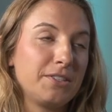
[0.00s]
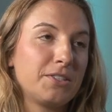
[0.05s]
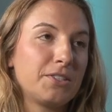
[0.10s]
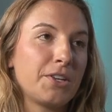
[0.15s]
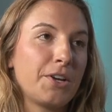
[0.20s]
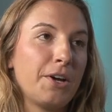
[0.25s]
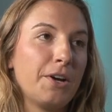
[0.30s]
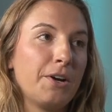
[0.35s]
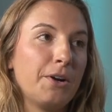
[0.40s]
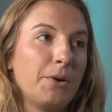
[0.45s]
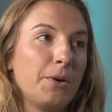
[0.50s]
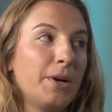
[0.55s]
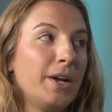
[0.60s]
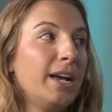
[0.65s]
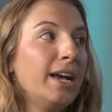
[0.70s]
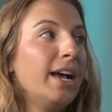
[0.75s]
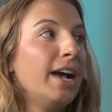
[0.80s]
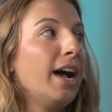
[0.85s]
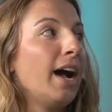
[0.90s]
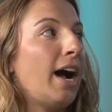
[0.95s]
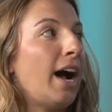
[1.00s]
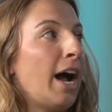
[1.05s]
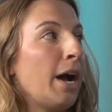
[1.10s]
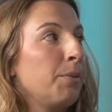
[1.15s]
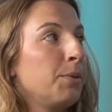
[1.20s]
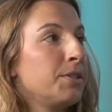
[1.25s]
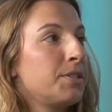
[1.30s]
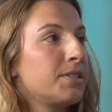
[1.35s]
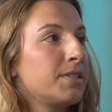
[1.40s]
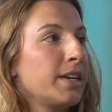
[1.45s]
So I
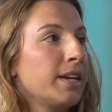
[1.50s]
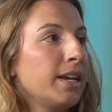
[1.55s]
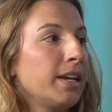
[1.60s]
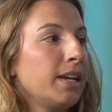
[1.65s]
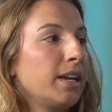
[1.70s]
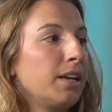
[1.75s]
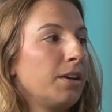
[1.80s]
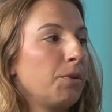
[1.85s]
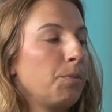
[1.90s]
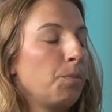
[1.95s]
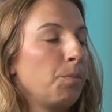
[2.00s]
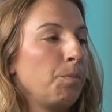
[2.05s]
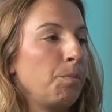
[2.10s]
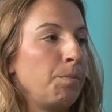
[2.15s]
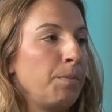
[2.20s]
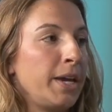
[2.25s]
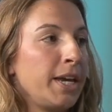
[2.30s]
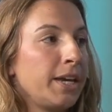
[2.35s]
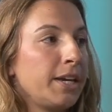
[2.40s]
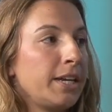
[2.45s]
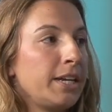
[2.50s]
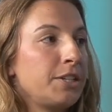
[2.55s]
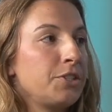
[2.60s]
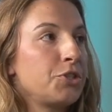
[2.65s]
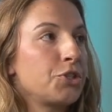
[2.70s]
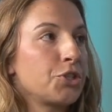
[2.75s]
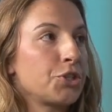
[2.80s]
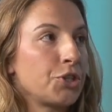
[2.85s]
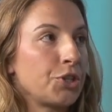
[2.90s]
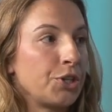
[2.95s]
would say making
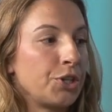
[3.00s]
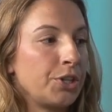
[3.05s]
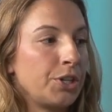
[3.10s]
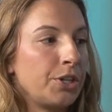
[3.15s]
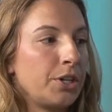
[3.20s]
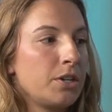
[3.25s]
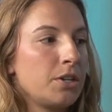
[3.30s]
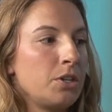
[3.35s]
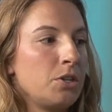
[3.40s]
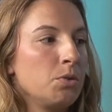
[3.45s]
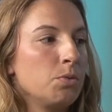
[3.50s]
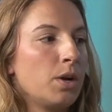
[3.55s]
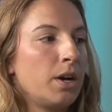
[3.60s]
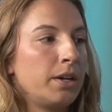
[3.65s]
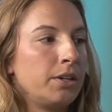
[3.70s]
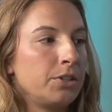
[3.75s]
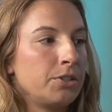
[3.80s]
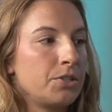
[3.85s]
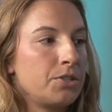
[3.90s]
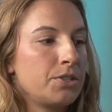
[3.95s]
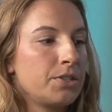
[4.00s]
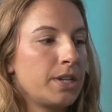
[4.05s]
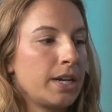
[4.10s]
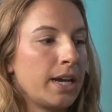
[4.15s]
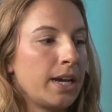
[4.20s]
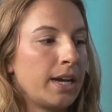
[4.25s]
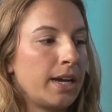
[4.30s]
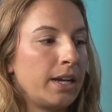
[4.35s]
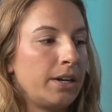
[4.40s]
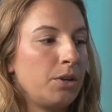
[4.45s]
sure you
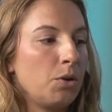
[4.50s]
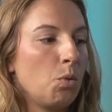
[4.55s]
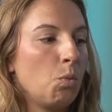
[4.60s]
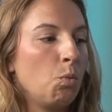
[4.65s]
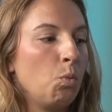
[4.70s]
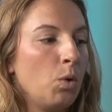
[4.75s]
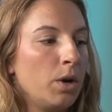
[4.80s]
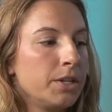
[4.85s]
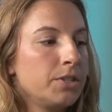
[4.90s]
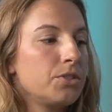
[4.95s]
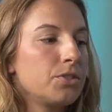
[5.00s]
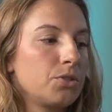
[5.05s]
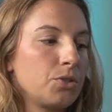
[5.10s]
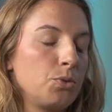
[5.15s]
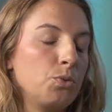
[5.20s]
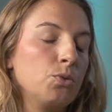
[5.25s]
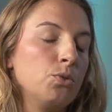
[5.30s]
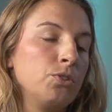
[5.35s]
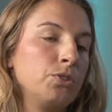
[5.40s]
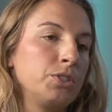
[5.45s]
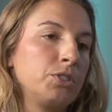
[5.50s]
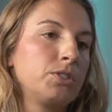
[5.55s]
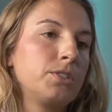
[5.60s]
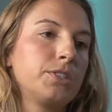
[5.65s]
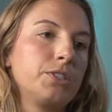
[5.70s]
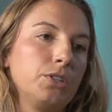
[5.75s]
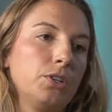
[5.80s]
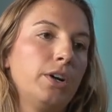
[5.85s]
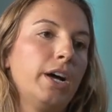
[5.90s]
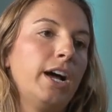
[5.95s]
understand what schools
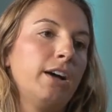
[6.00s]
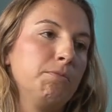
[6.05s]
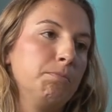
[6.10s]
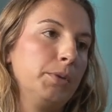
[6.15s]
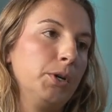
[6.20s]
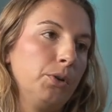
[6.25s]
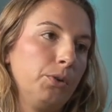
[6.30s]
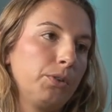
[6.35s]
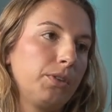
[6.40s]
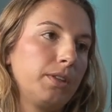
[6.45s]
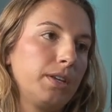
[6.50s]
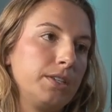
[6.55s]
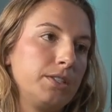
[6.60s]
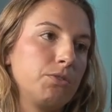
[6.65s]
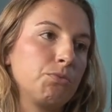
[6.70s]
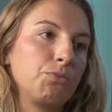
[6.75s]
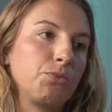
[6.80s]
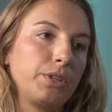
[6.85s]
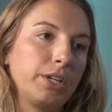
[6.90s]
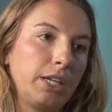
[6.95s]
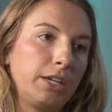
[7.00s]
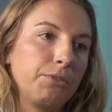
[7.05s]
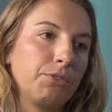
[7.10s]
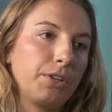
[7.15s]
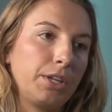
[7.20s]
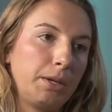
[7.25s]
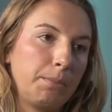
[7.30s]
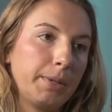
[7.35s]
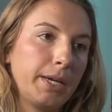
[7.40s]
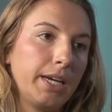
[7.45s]
still have both is really,
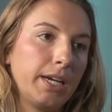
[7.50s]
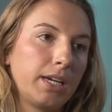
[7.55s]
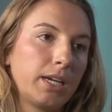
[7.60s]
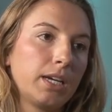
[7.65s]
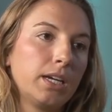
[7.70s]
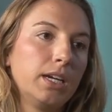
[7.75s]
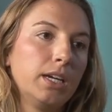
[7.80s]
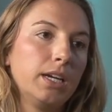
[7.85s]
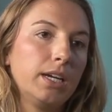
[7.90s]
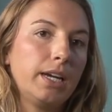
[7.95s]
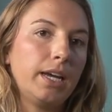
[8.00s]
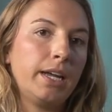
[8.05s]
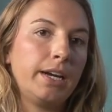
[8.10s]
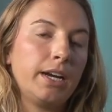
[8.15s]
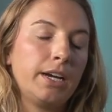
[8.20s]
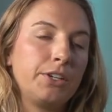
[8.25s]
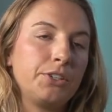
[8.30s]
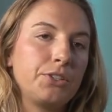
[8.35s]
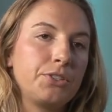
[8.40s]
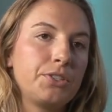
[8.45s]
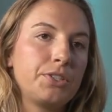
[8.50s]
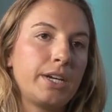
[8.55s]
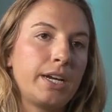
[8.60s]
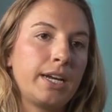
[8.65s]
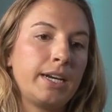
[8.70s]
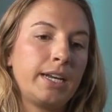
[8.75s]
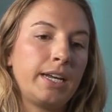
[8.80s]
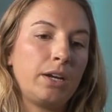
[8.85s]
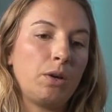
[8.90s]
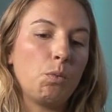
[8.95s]
really big. And
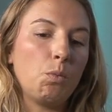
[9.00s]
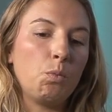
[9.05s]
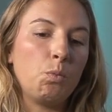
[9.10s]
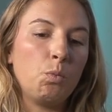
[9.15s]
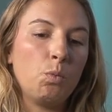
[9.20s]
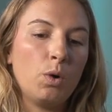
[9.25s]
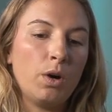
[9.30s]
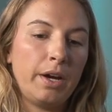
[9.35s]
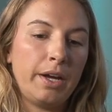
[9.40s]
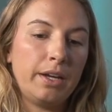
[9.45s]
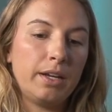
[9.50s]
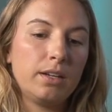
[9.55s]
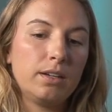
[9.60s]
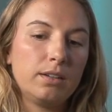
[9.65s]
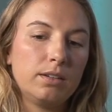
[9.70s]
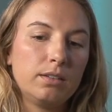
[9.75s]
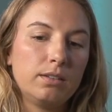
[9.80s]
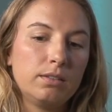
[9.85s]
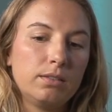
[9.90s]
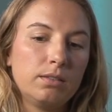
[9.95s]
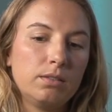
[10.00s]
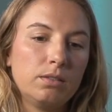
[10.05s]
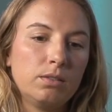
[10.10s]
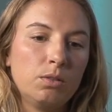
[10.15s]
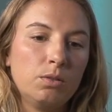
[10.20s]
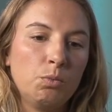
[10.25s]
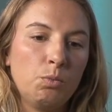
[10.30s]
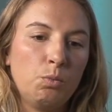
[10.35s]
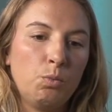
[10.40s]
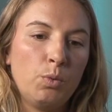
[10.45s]
understanding what
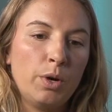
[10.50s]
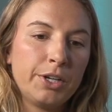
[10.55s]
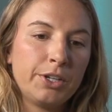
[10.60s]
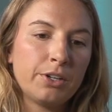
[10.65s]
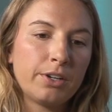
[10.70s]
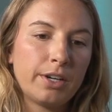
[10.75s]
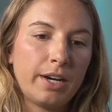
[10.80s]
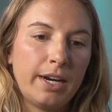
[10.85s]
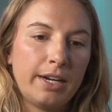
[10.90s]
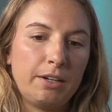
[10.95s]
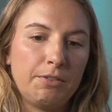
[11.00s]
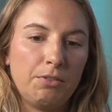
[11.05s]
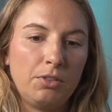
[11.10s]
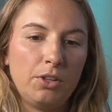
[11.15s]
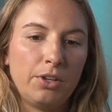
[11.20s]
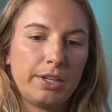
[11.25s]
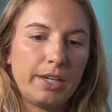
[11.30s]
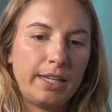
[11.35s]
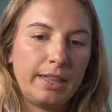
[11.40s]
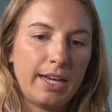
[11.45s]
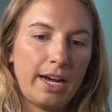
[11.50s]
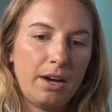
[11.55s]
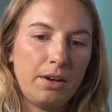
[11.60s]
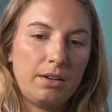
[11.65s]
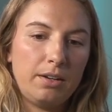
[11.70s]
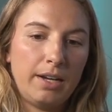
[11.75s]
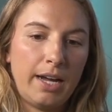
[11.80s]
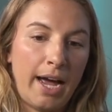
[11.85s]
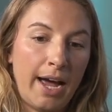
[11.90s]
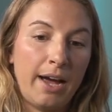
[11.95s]
you're kind of looking
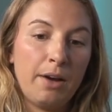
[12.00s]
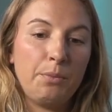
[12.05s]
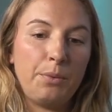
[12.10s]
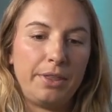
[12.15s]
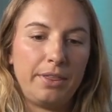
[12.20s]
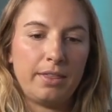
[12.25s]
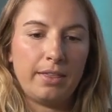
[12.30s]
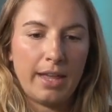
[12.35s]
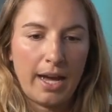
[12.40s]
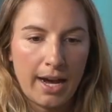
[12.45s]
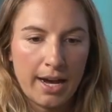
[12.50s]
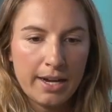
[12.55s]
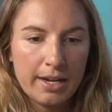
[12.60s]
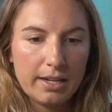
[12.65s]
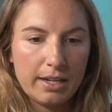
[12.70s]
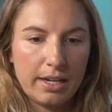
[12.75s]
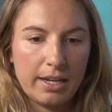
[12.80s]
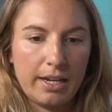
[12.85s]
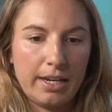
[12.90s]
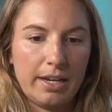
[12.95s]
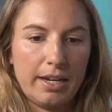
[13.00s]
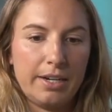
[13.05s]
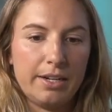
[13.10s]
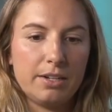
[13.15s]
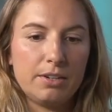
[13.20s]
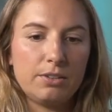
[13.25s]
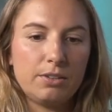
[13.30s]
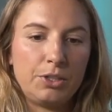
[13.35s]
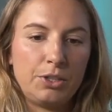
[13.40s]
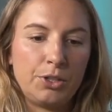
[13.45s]
at with that, and
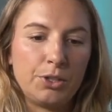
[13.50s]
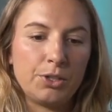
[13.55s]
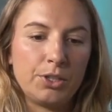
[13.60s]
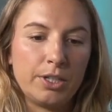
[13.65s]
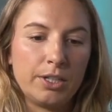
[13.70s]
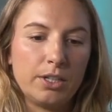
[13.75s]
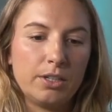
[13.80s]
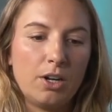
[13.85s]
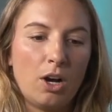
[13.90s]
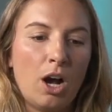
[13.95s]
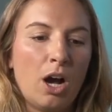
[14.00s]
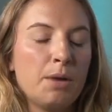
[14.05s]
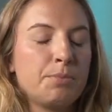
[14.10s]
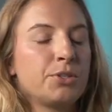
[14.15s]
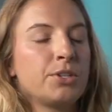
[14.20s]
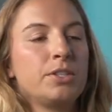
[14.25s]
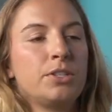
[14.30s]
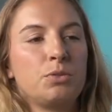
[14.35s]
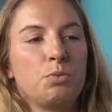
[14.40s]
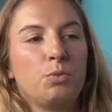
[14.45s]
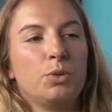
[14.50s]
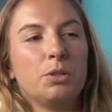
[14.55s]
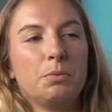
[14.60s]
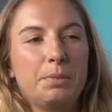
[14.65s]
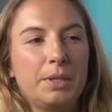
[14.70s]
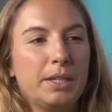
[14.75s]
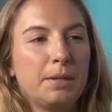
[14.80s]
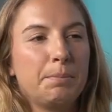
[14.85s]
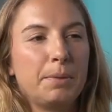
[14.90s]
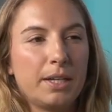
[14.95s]
your options will
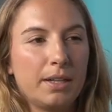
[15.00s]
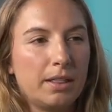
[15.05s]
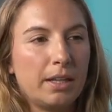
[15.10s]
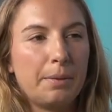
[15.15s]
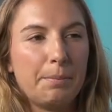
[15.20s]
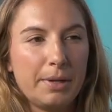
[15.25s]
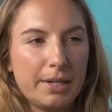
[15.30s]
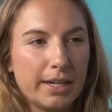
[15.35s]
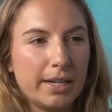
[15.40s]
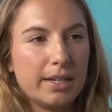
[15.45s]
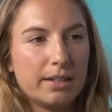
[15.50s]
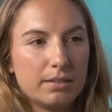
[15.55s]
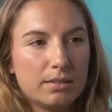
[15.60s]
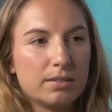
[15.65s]
be a bit limited,